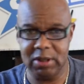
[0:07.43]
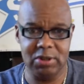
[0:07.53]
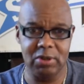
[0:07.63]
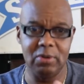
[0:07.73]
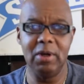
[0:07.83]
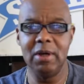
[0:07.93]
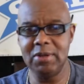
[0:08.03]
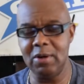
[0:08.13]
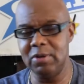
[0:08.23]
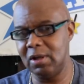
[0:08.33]
to do.
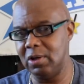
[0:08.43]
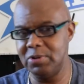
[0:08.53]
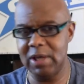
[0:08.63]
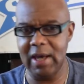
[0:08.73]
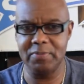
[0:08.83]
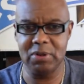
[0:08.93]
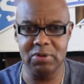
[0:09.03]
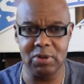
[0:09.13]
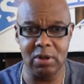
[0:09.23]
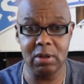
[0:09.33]
Turn your closed
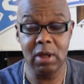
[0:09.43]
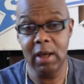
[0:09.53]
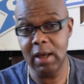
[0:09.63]
captures on.